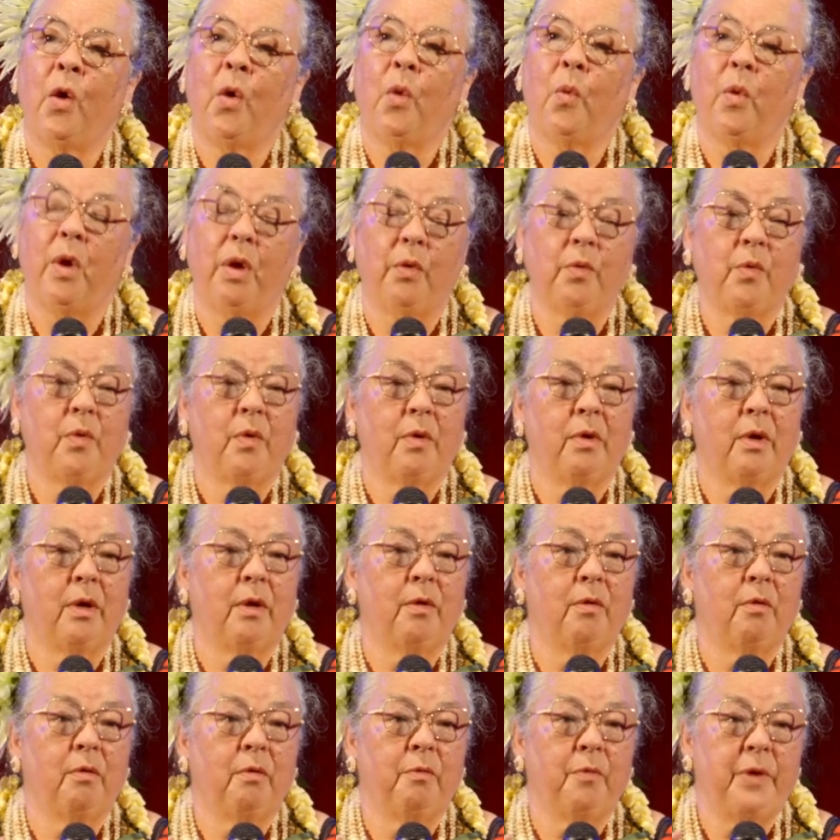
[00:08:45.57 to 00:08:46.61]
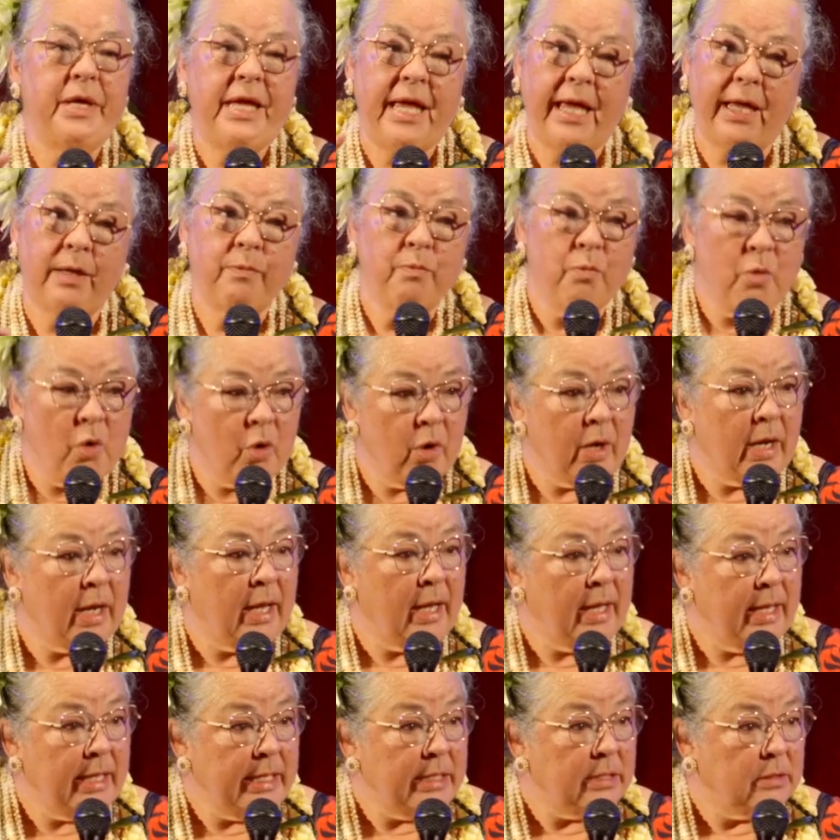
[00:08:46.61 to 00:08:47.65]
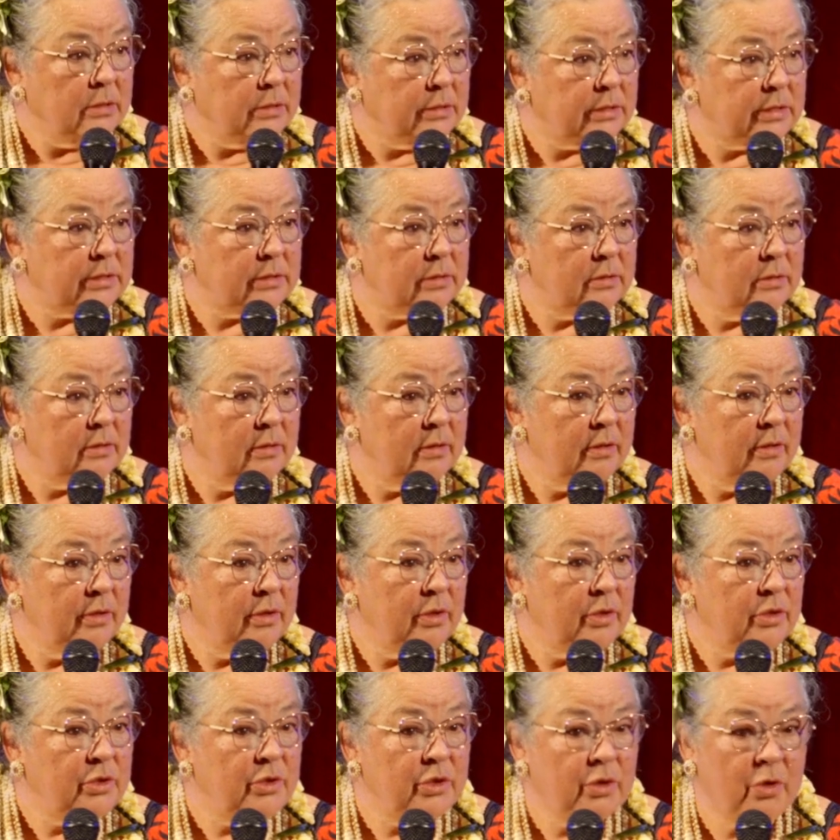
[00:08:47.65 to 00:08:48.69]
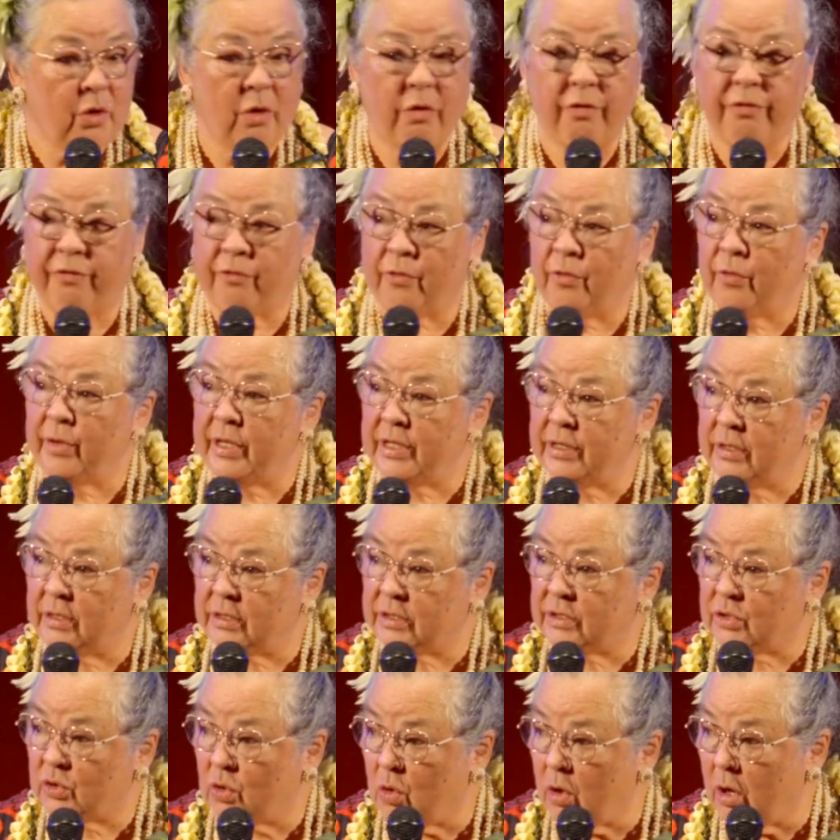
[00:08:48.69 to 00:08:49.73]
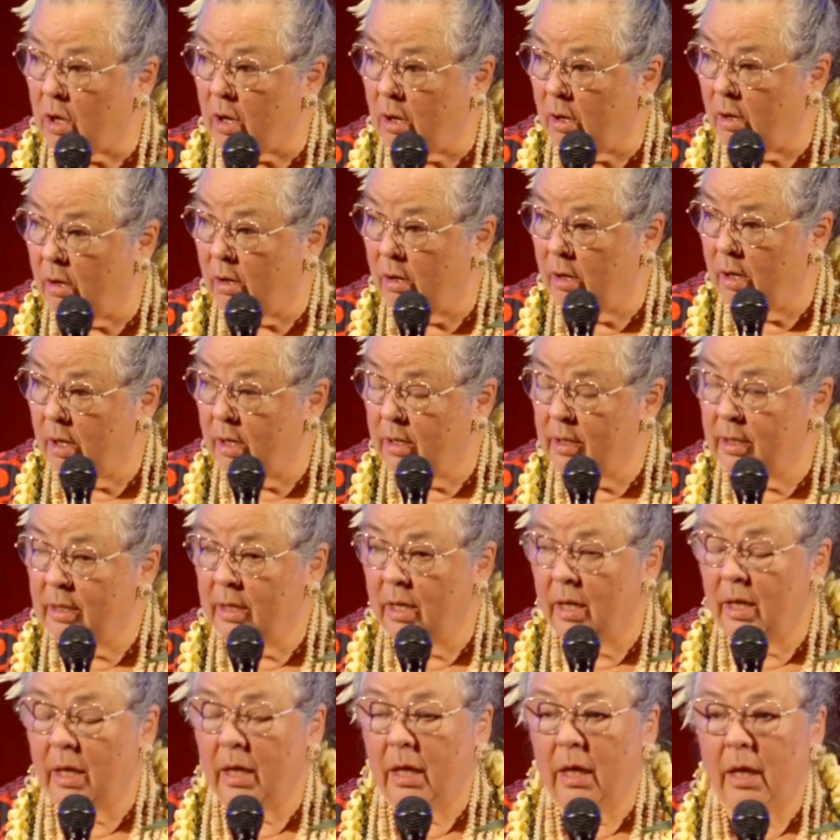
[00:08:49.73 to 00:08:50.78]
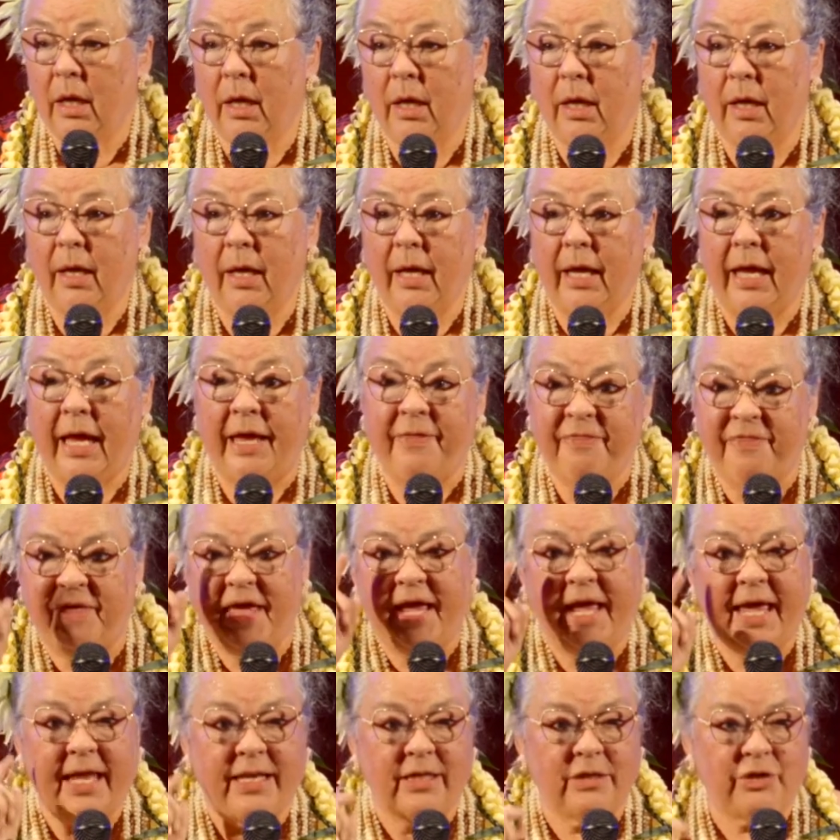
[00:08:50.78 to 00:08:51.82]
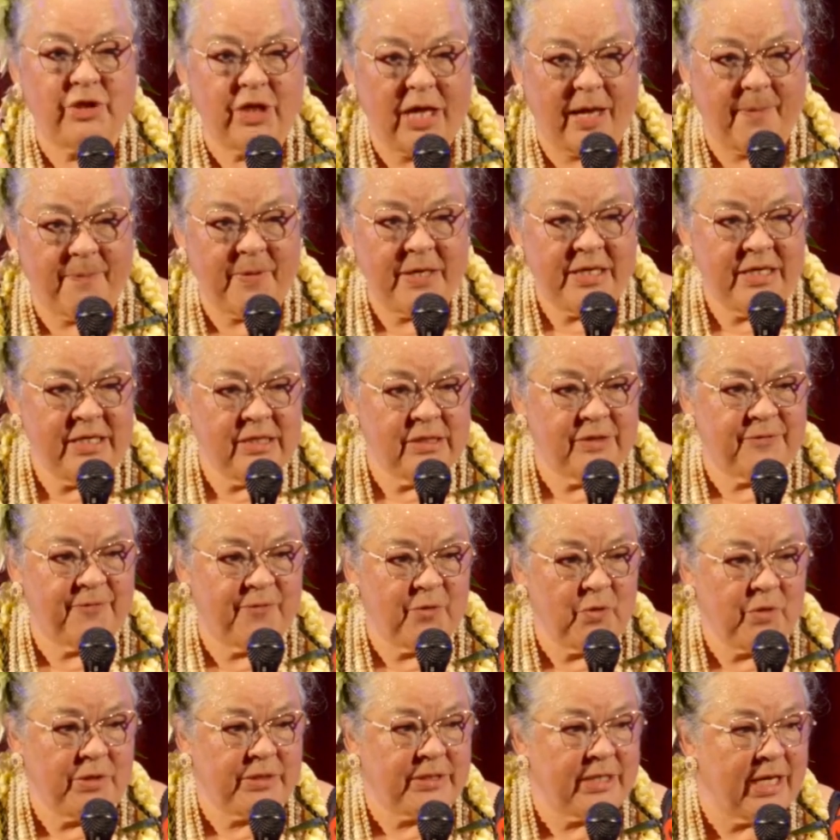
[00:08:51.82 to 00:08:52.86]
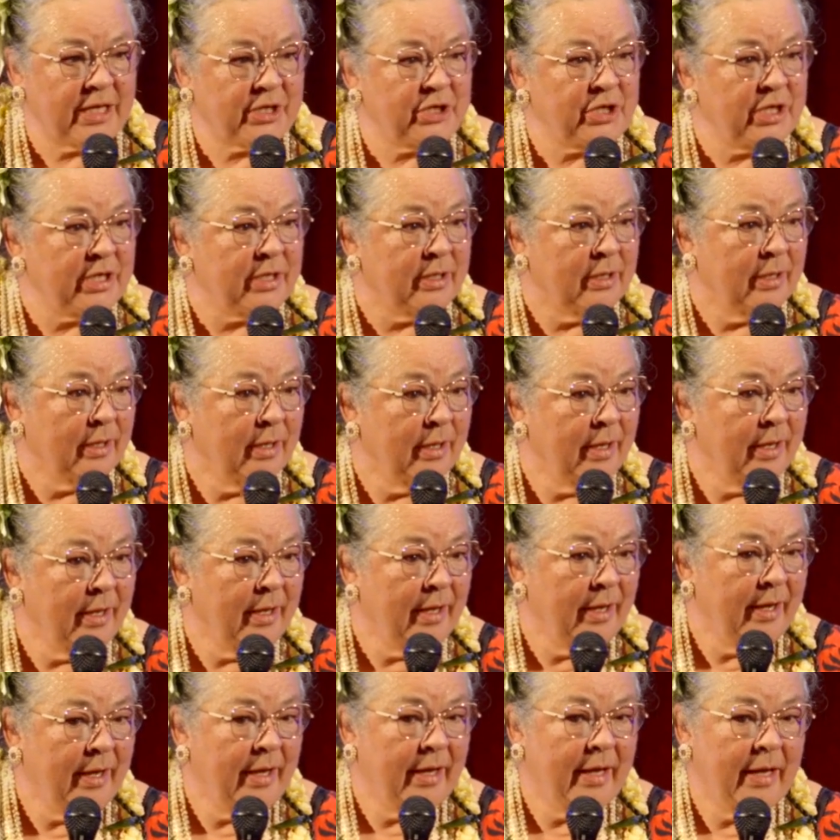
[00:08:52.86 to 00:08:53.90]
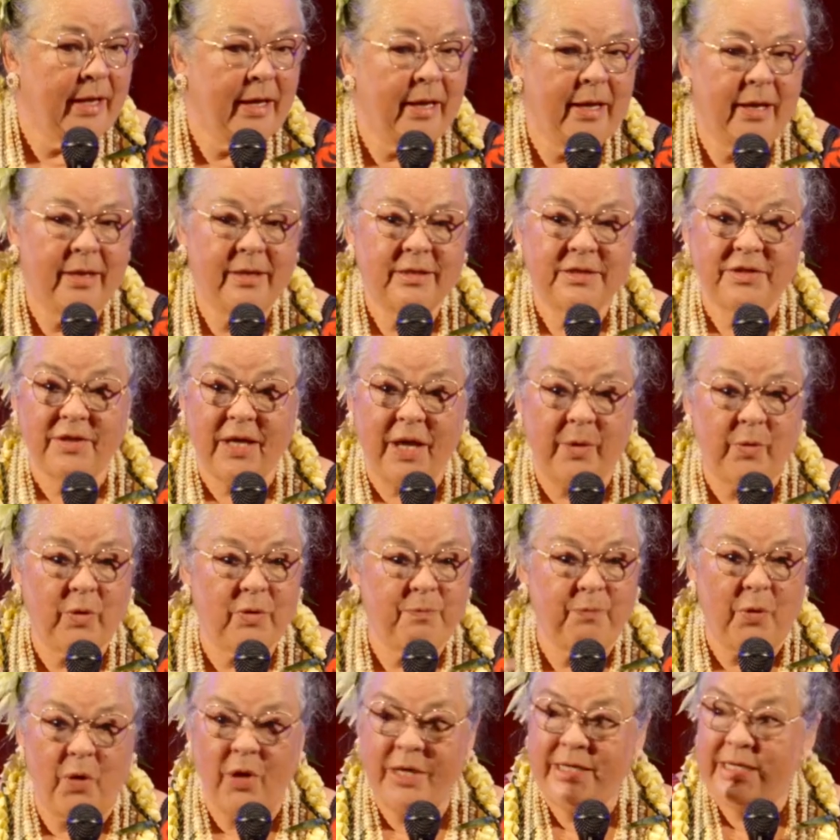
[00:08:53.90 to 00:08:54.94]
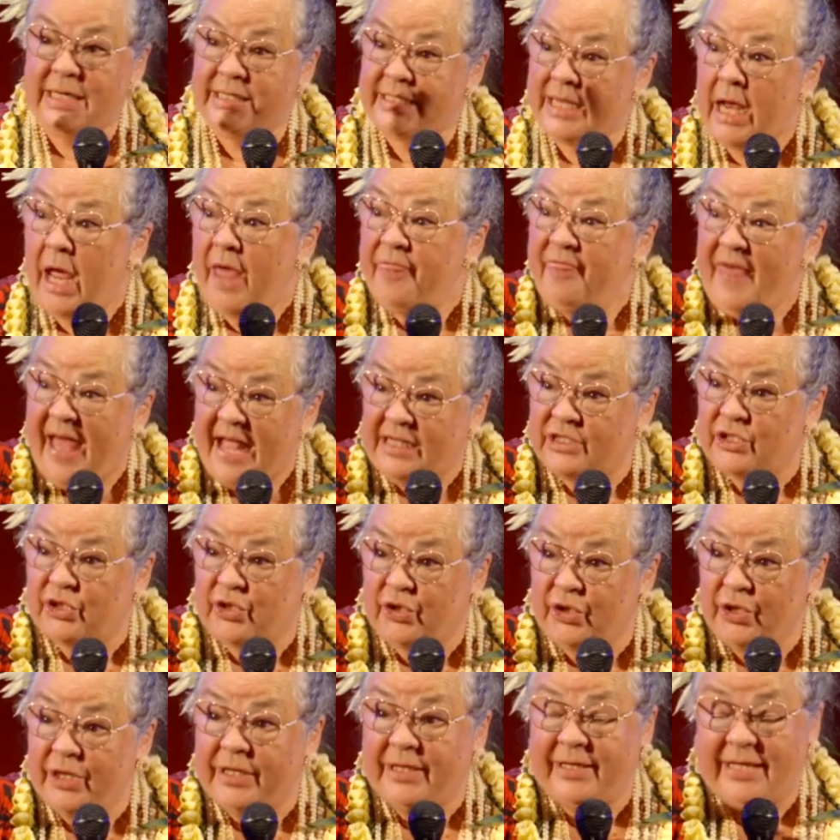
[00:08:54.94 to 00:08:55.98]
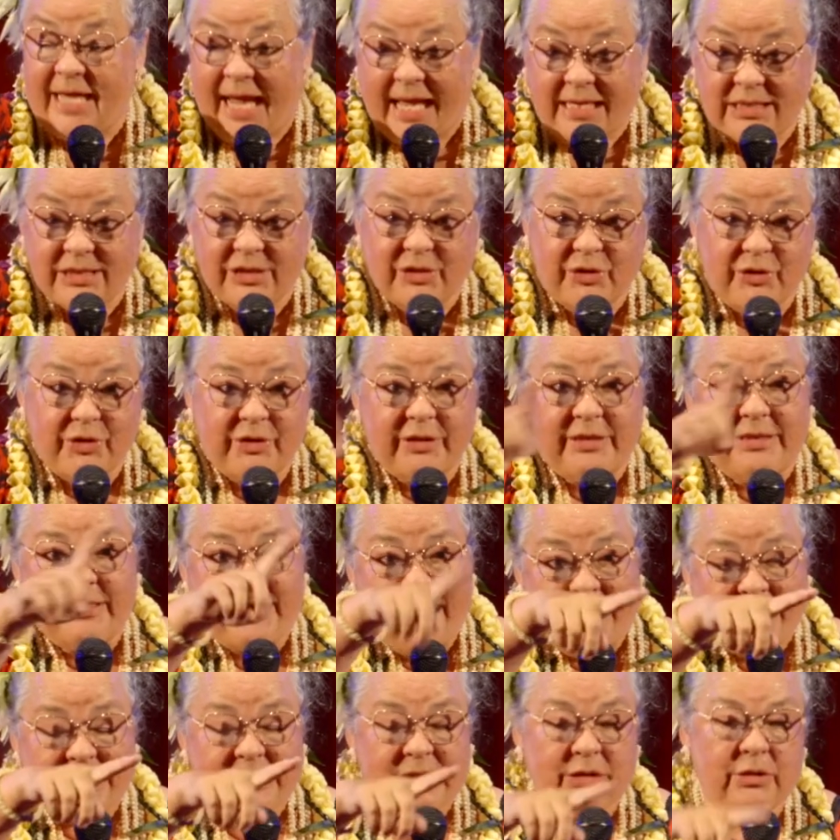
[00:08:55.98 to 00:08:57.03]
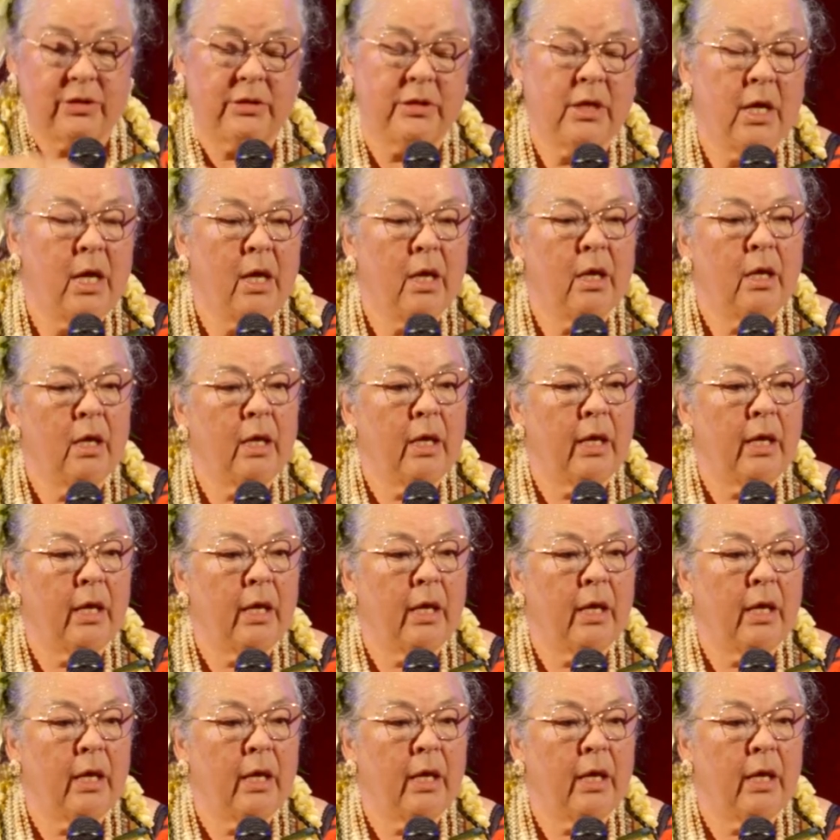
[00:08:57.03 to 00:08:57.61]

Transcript: Well, we had more aisles to go through in the store. And they had a Japanese food section. So I would point at, "That's good, that's good, that's good."